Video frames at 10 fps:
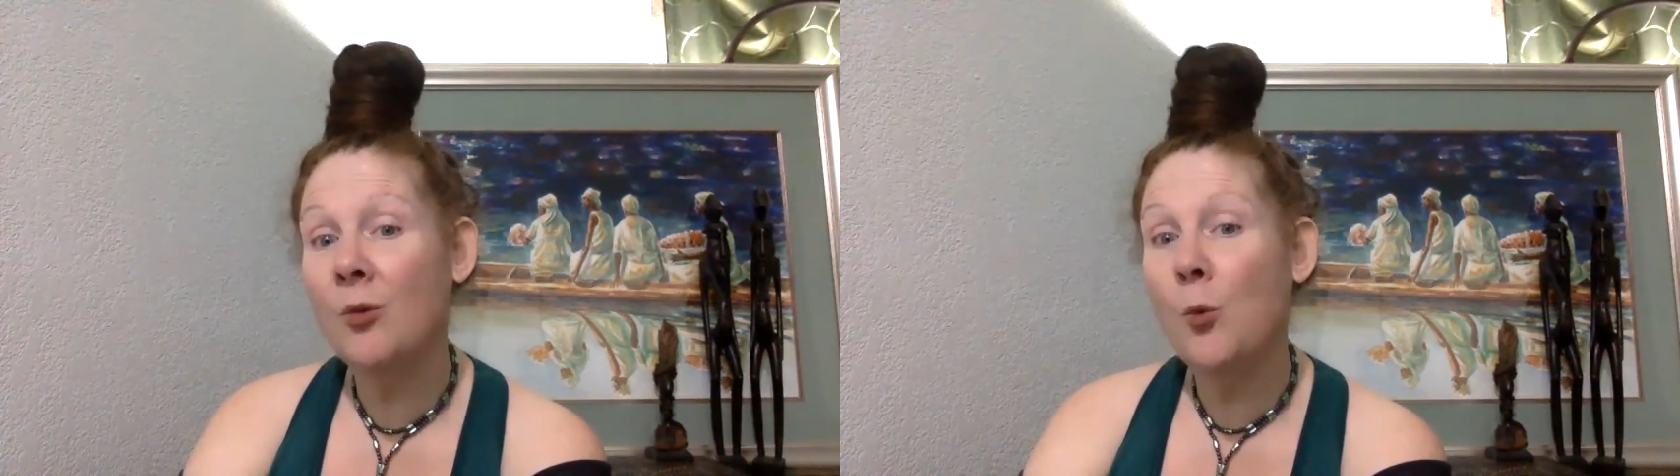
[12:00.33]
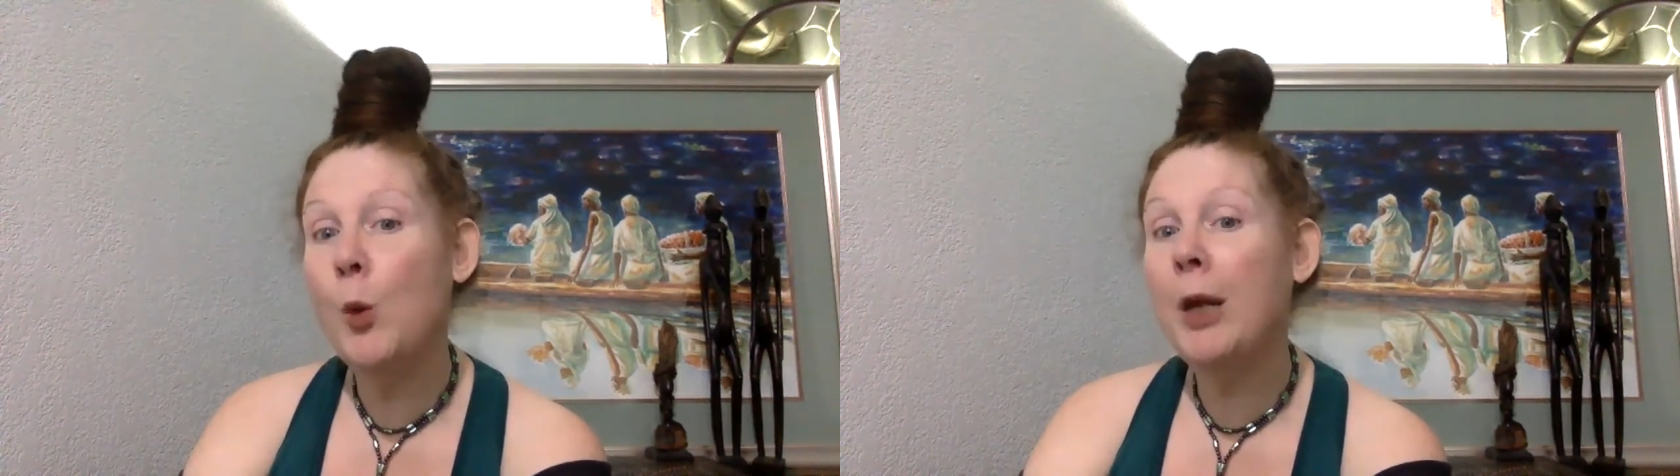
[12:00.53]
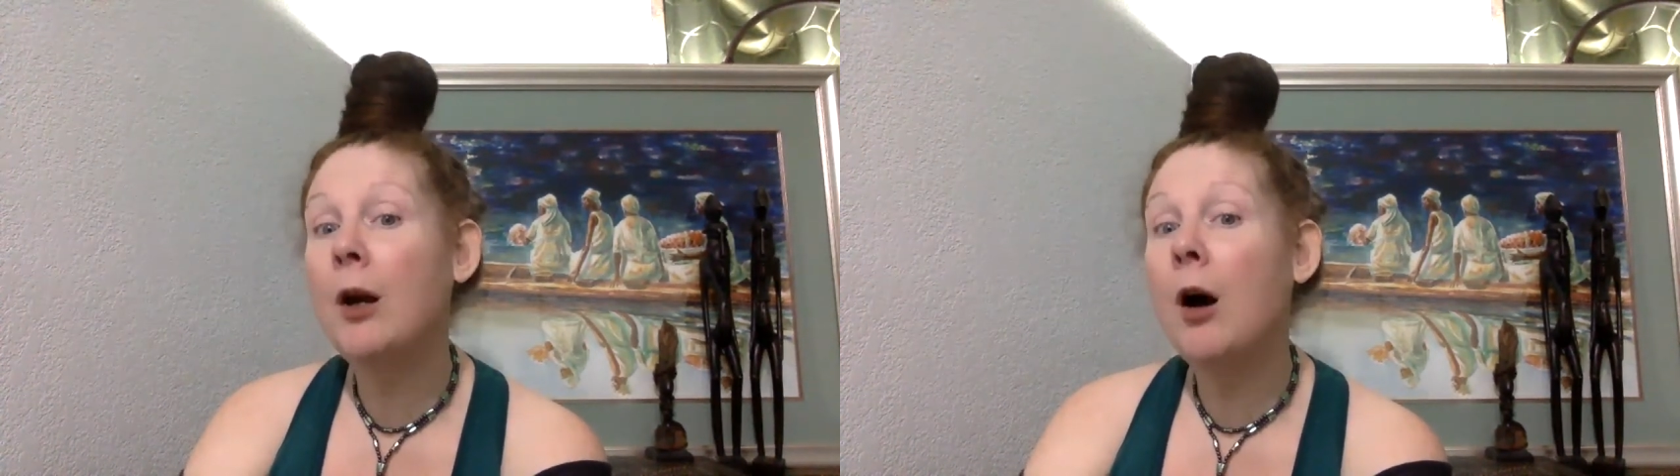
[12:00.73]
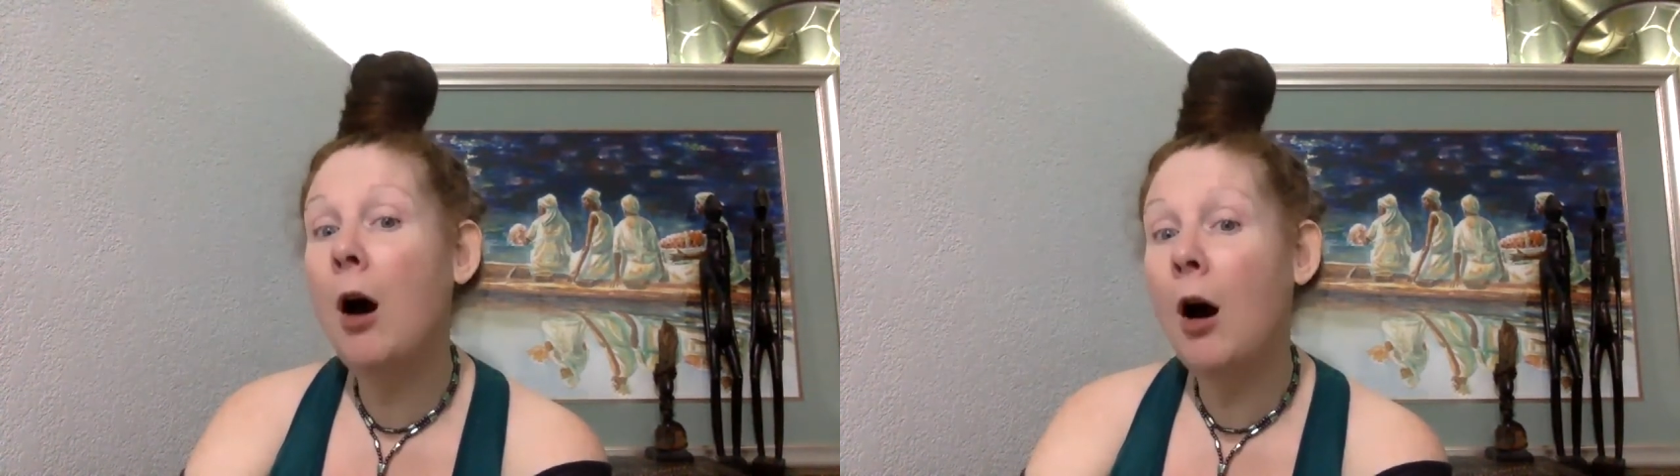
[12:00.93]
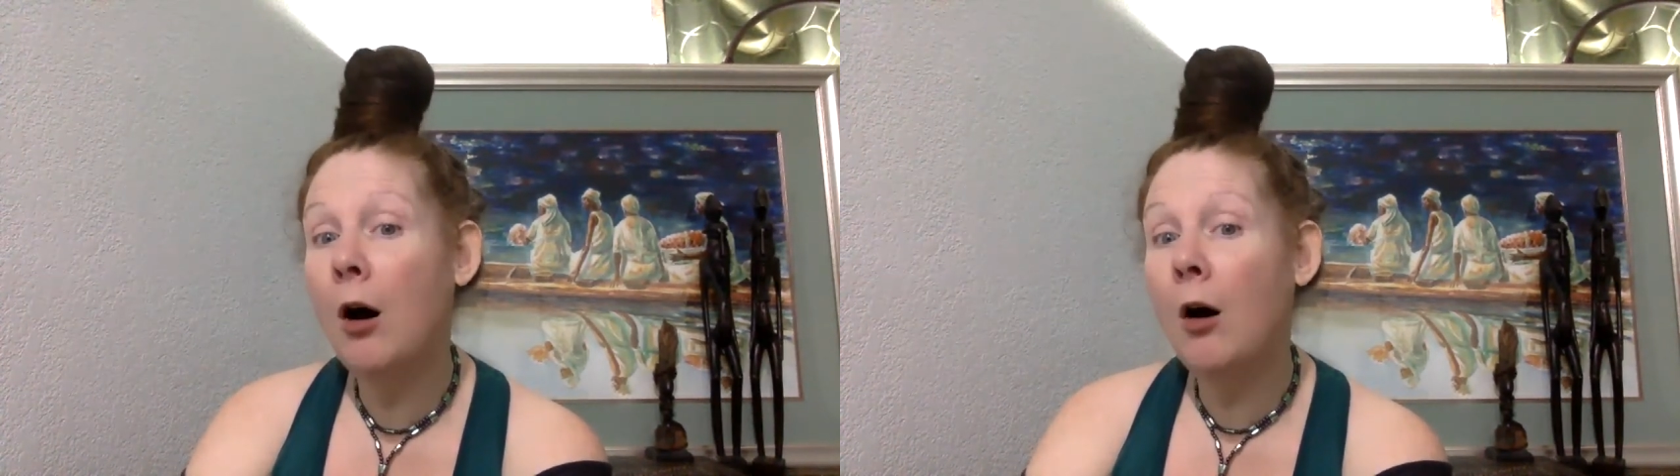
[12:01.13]
we
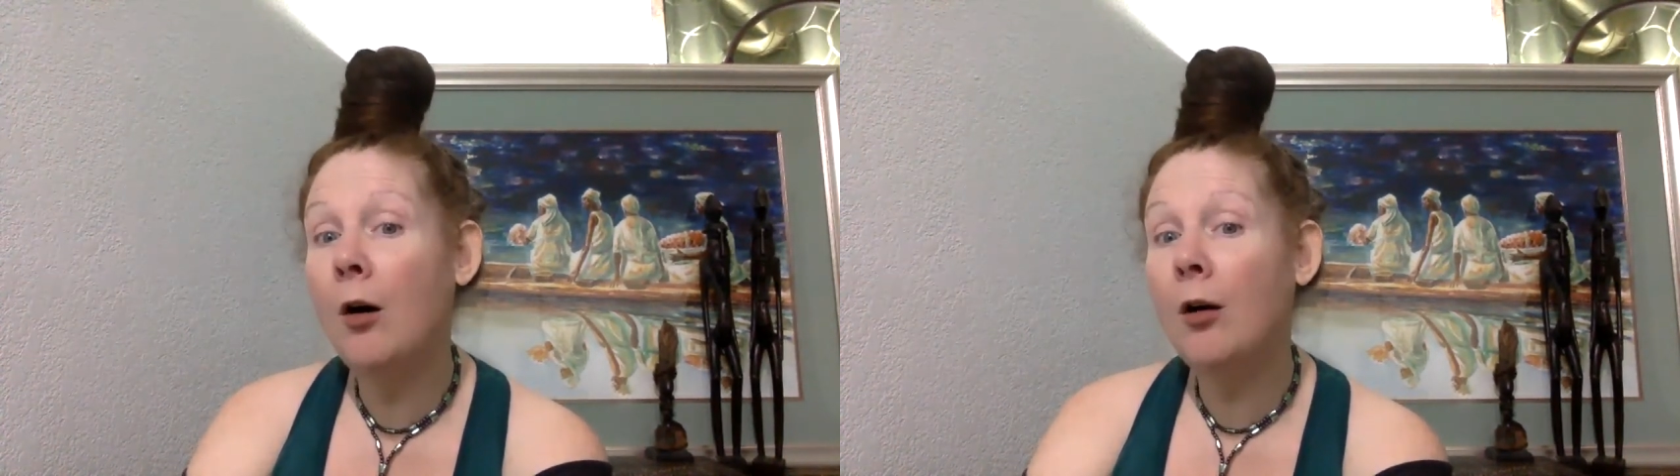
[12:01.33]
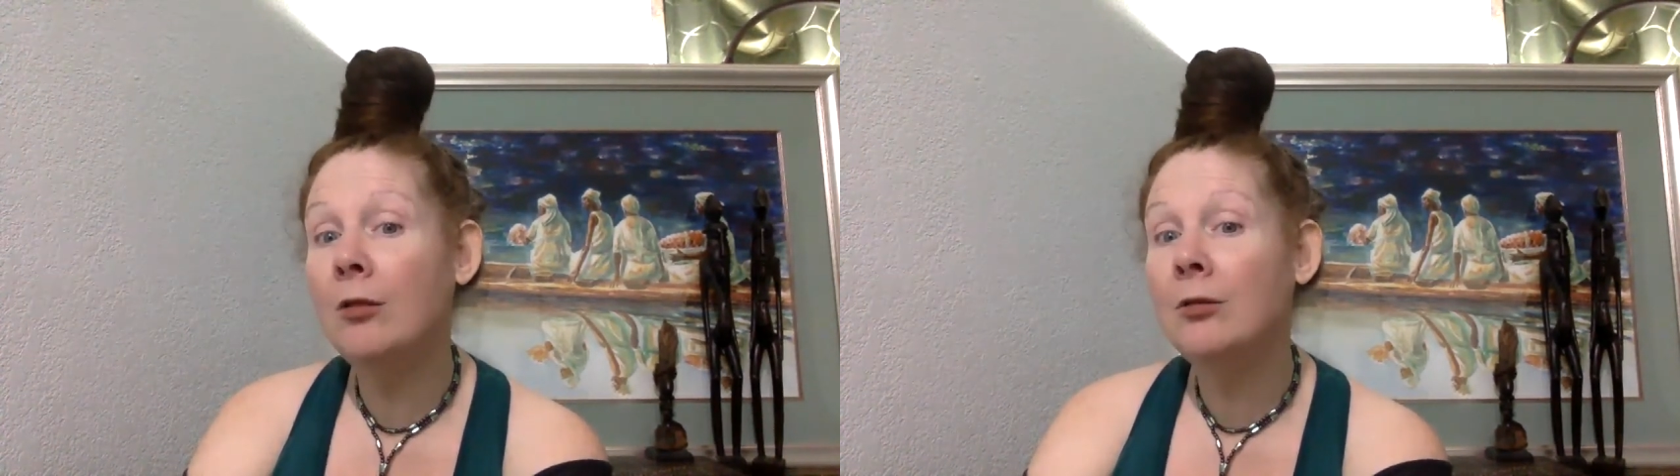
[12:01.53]
all